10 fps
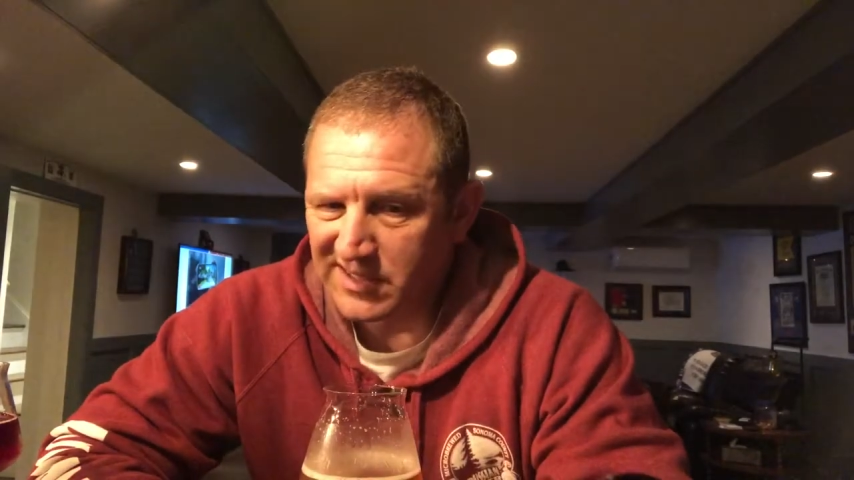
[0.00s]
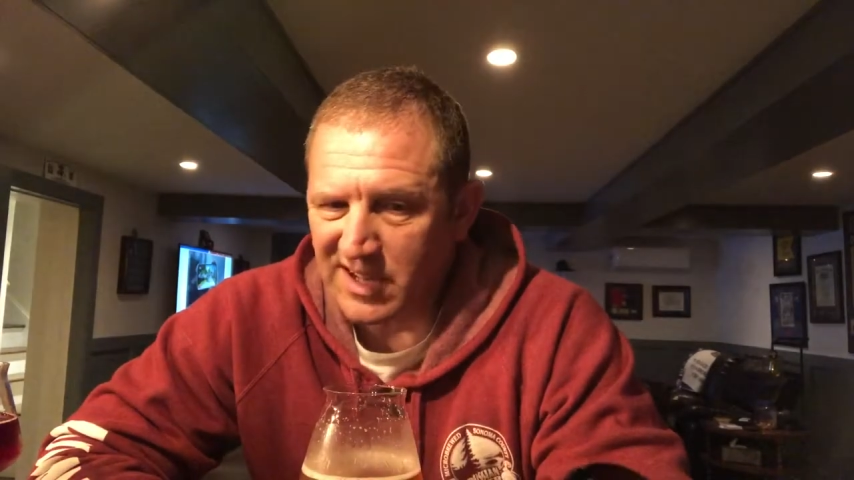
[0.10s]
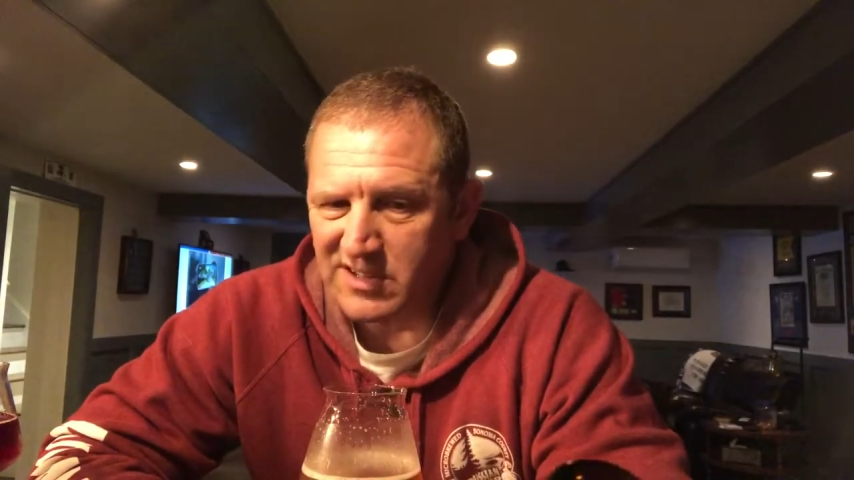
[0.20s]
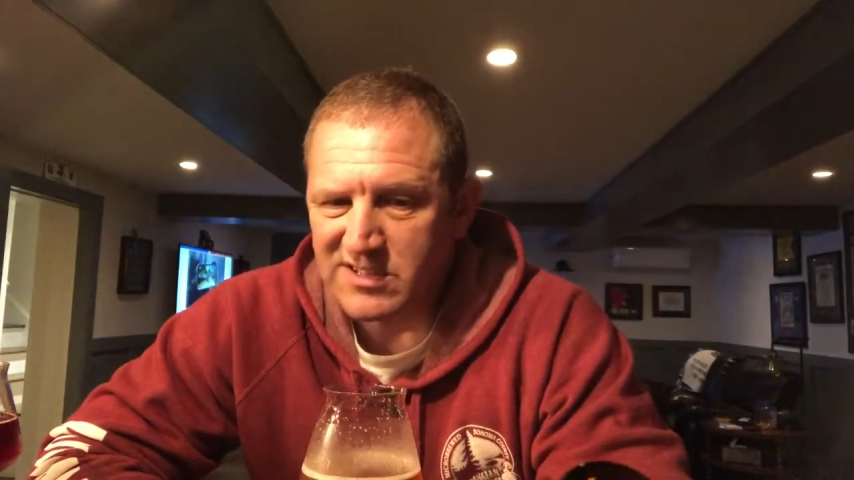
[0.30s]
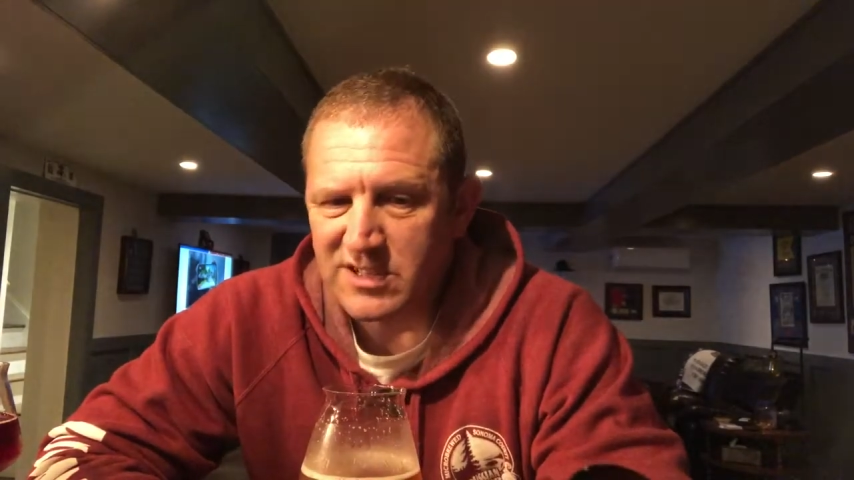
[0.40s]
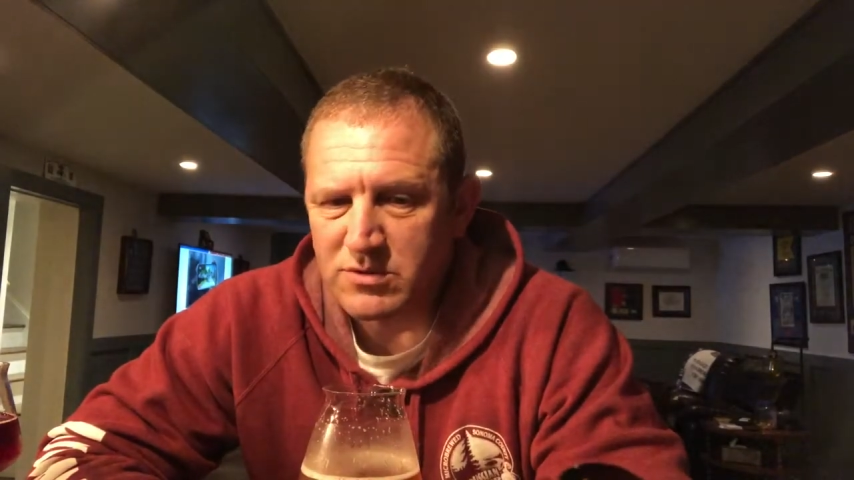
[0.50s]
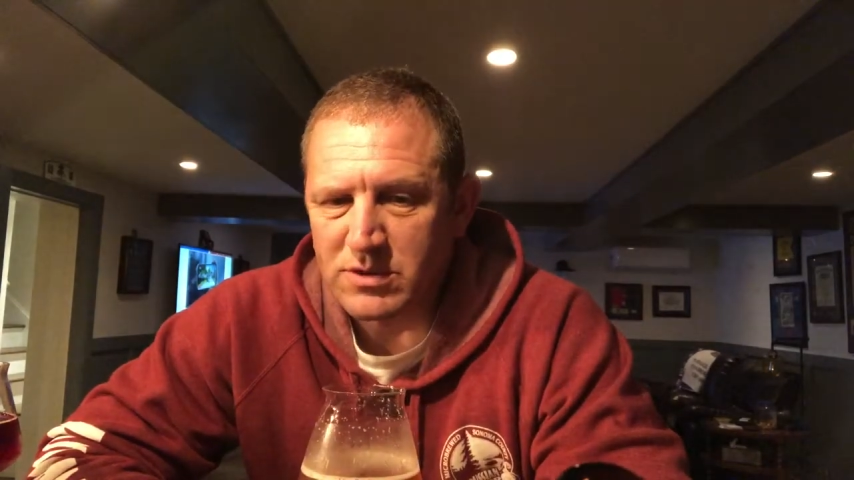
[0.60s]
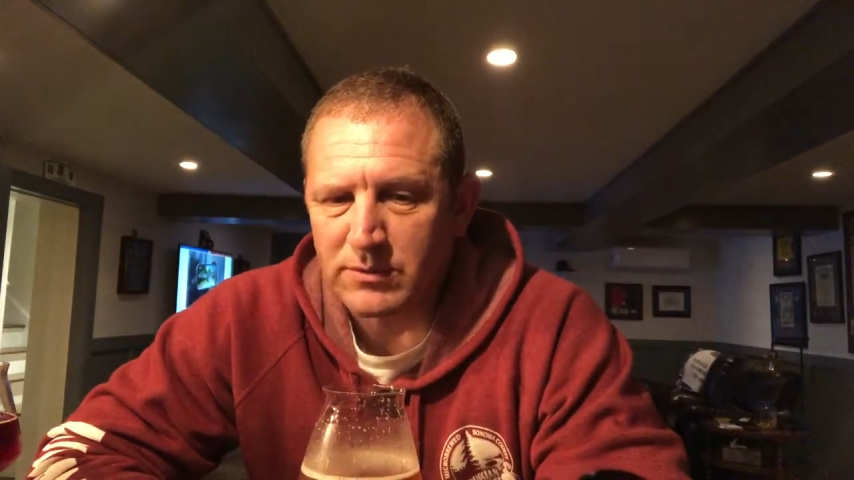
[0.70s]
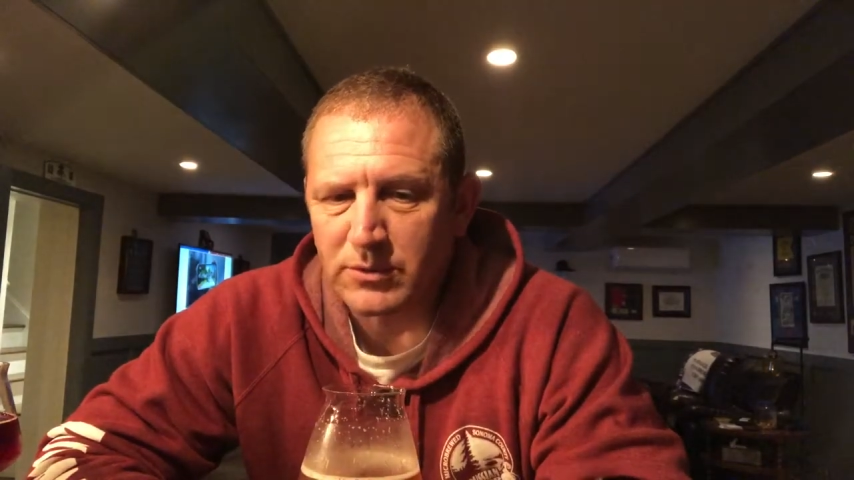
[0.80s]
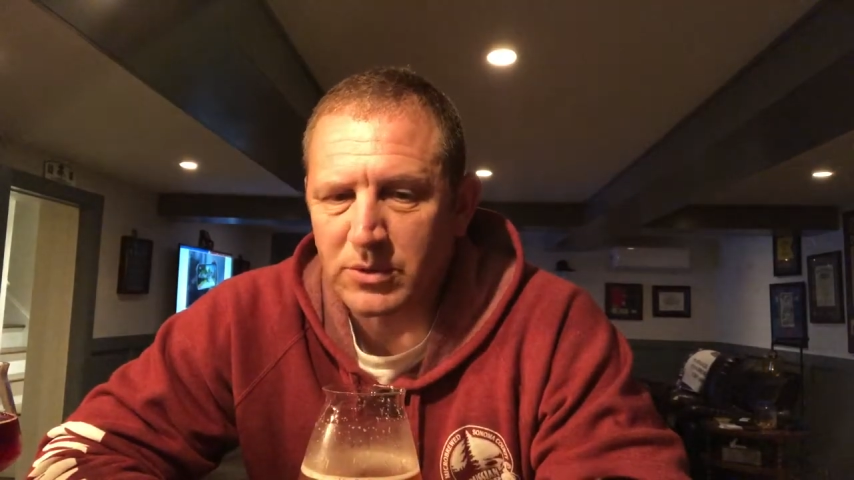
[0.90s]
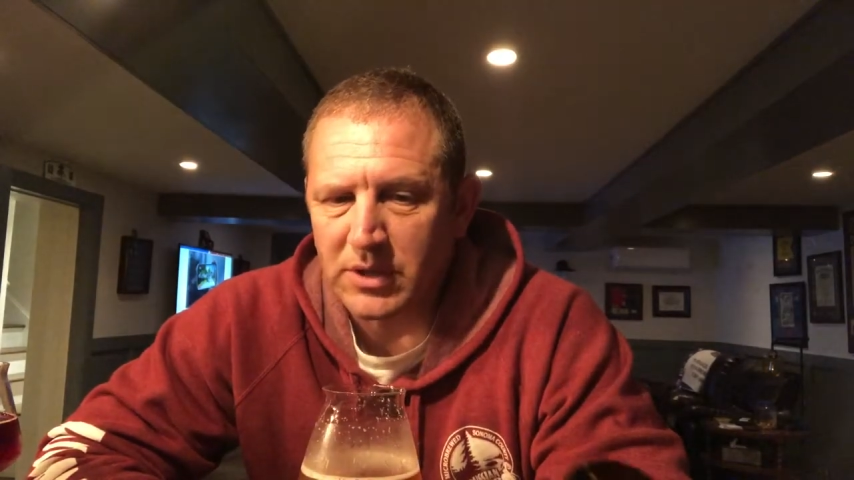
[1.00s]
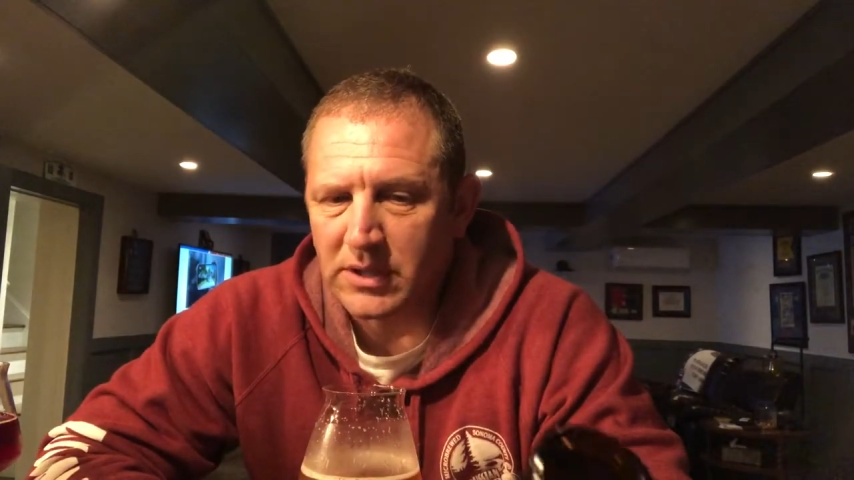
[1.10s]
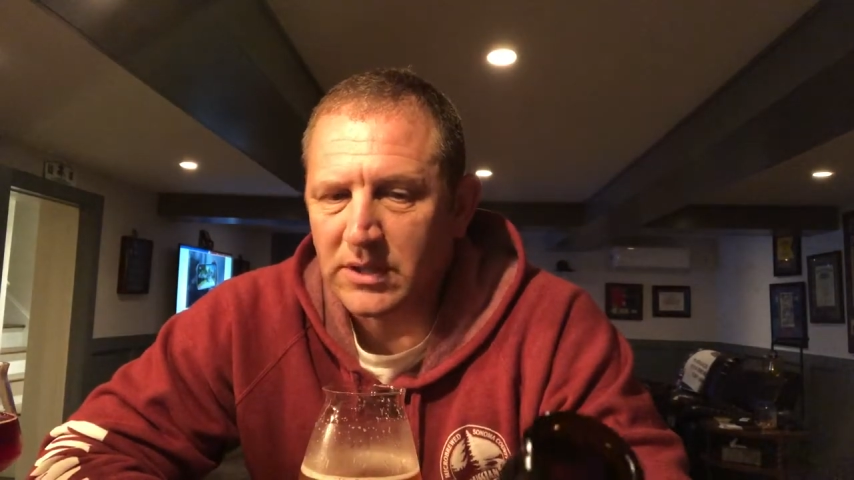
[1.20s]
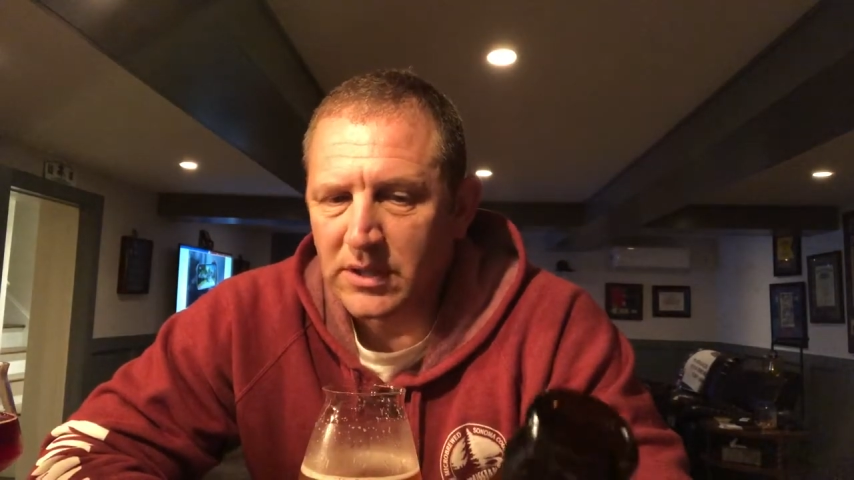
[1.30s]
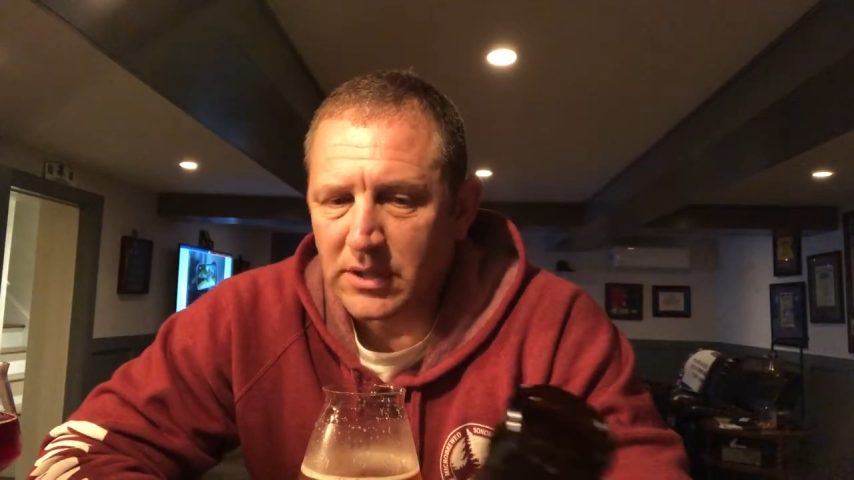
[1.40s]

kind of citrus fruity